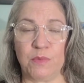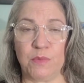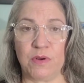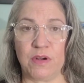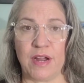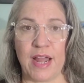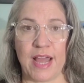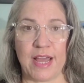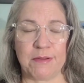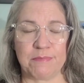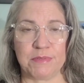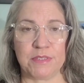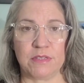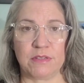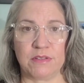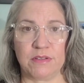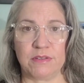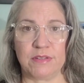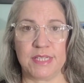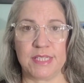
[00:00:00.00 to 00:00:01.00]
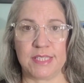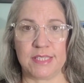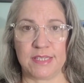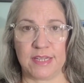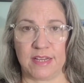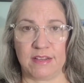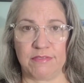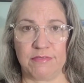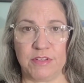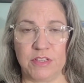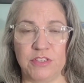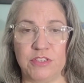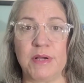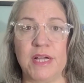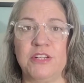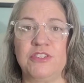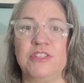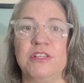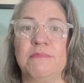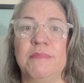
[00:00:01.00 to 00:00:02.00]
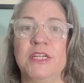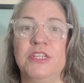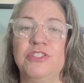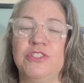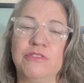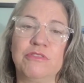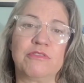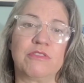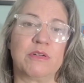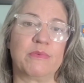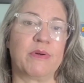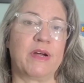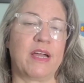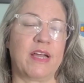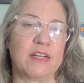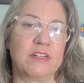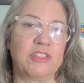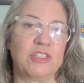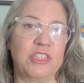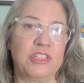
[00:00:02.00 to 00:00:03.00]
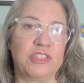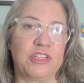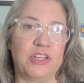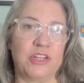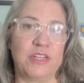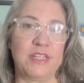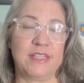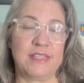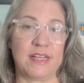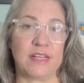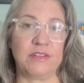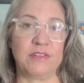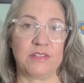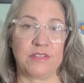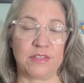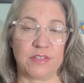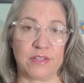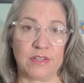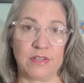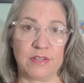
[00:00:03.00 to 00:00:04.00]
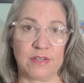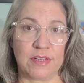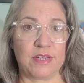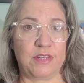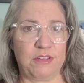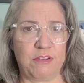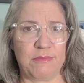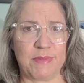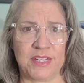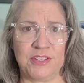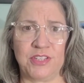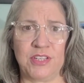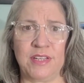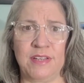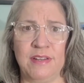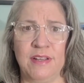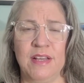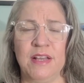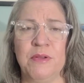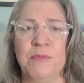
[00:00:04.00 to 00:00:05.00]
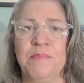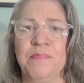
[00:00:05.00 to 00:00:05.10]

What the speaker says: we're absolutely stuffed so much that my children were actually turning down dessert. Can you imagine?